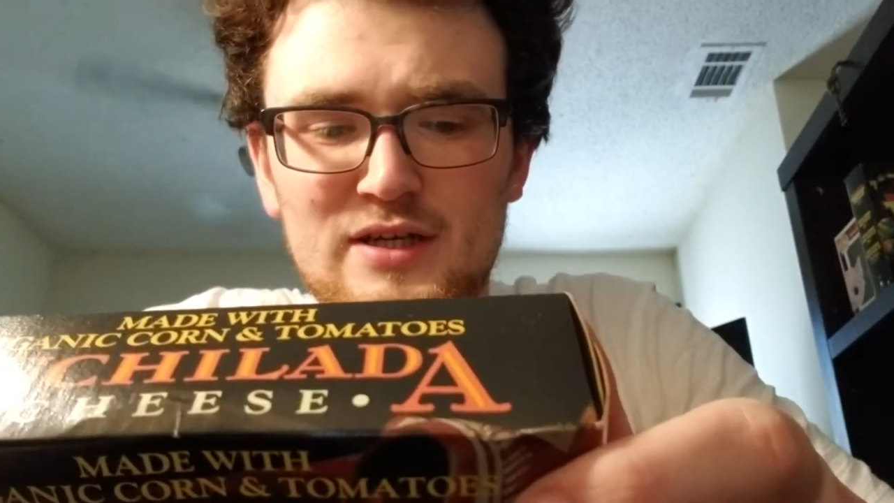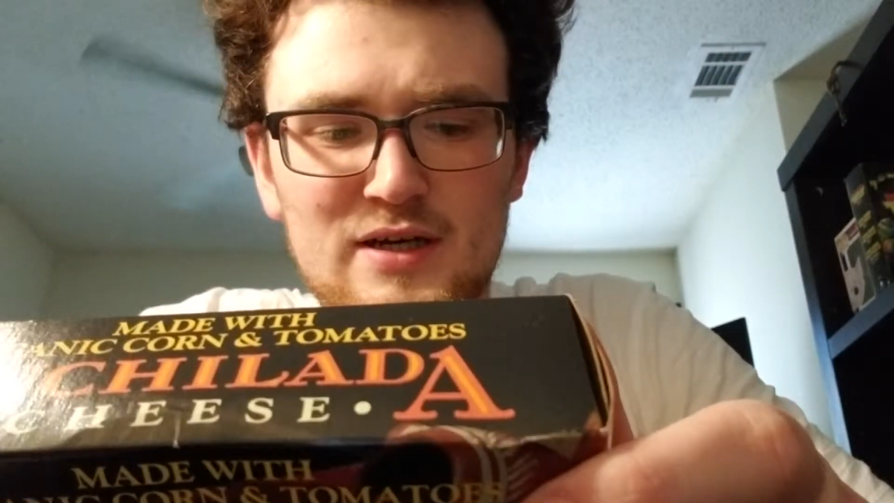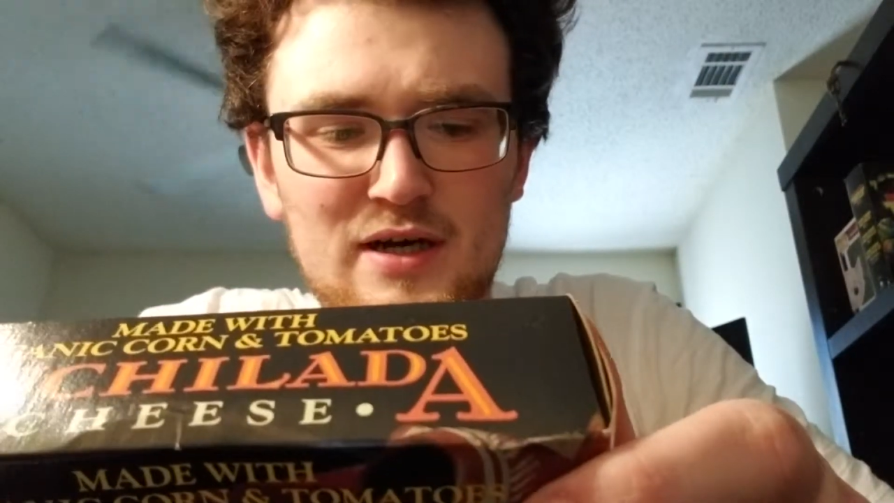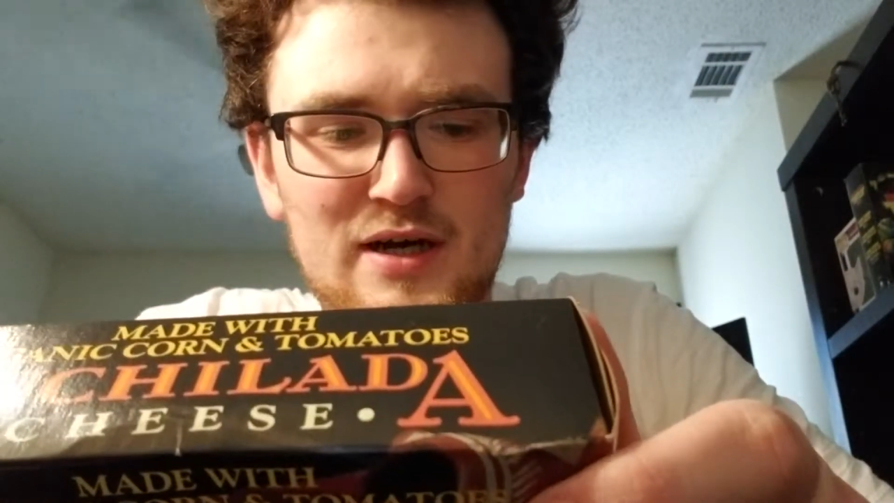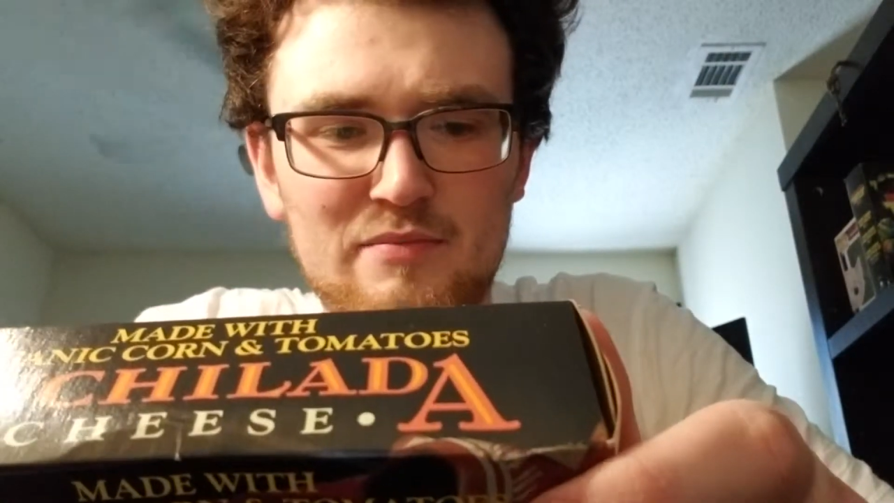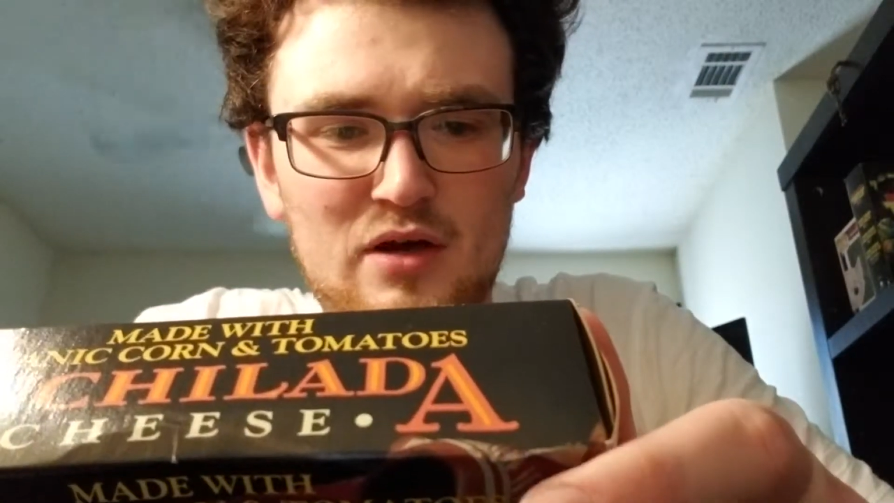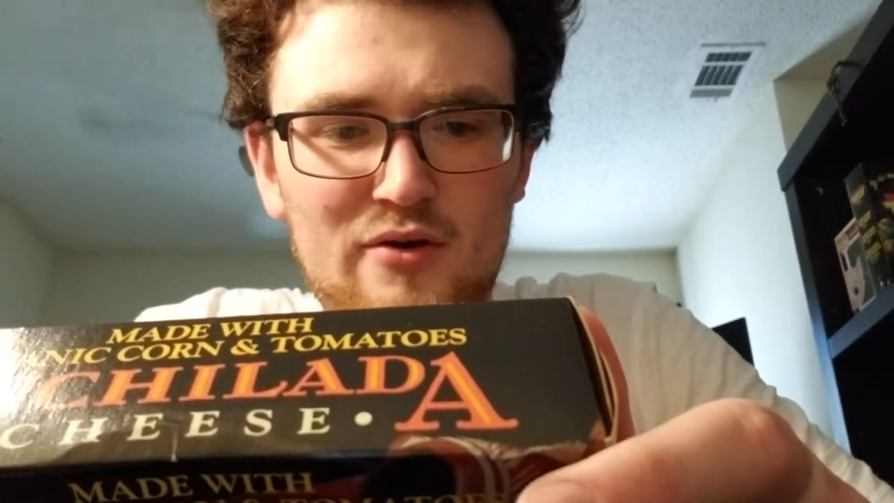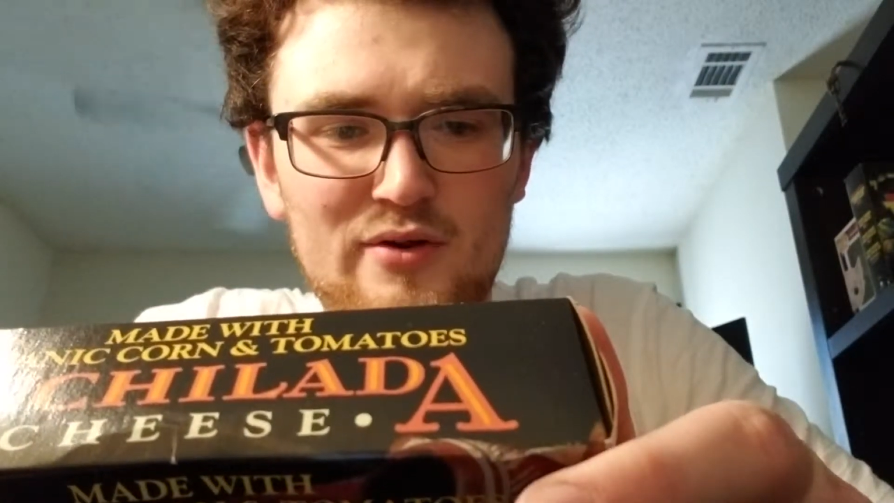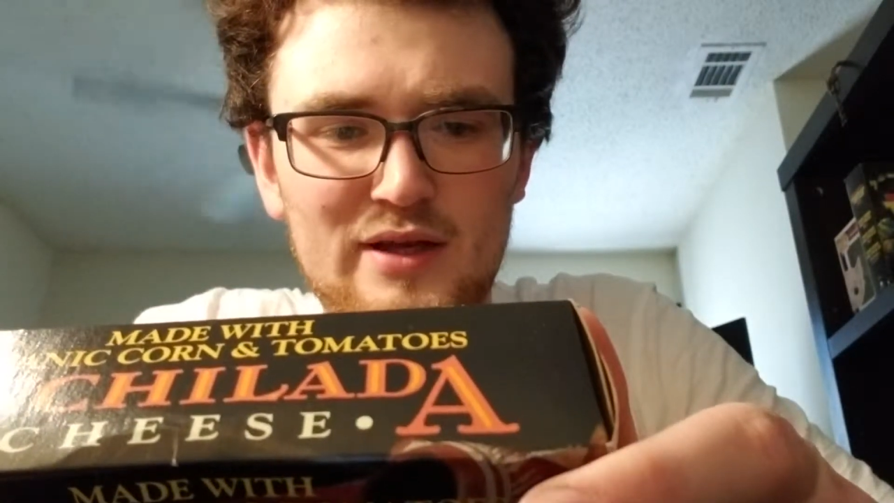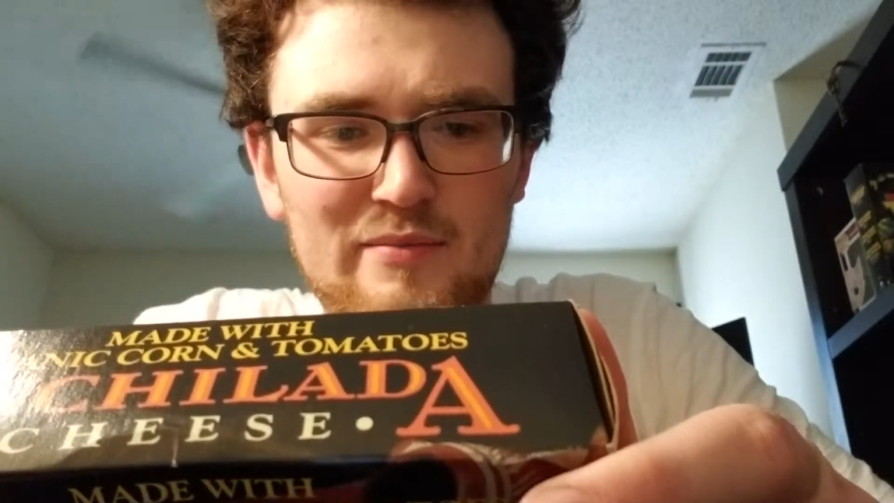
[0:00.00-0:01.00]
I'm not
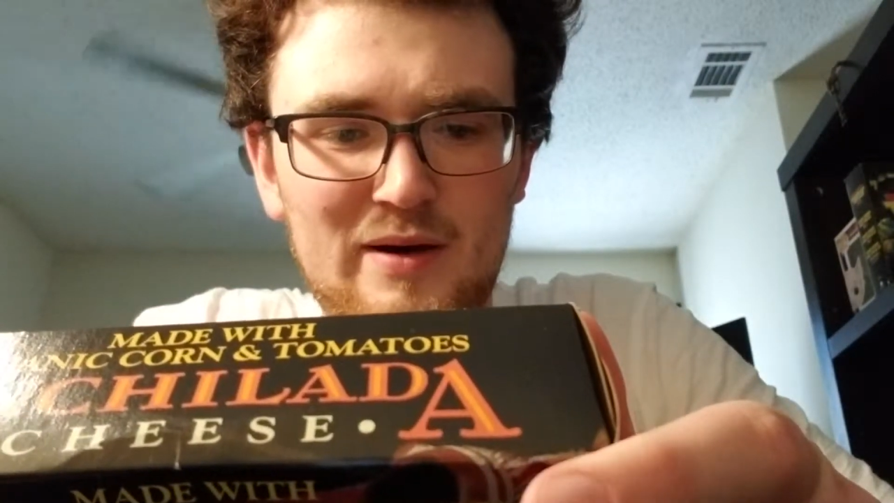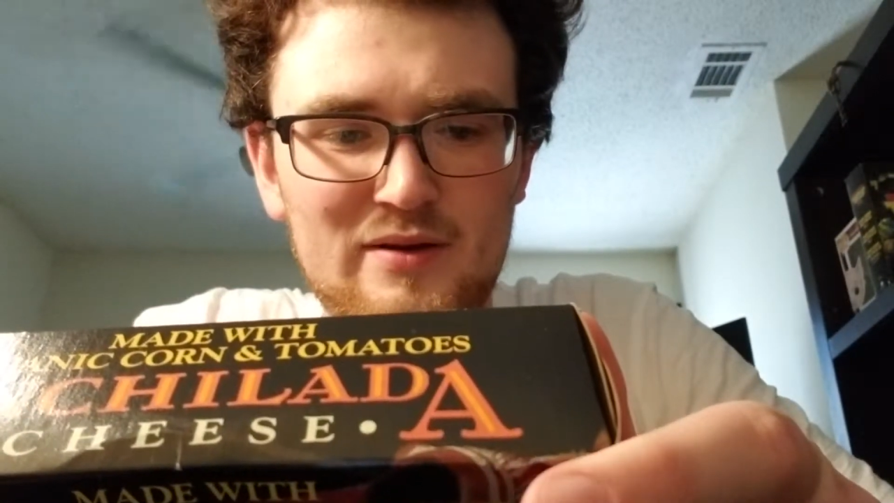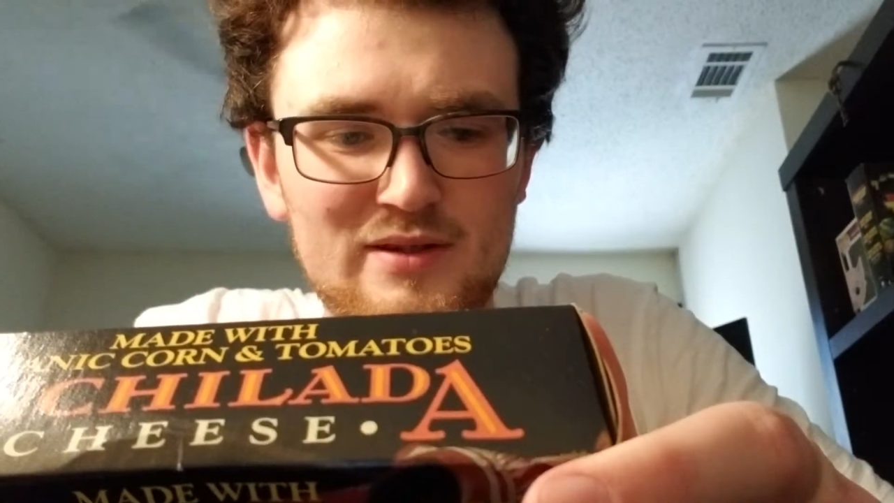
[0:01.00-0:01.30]
really about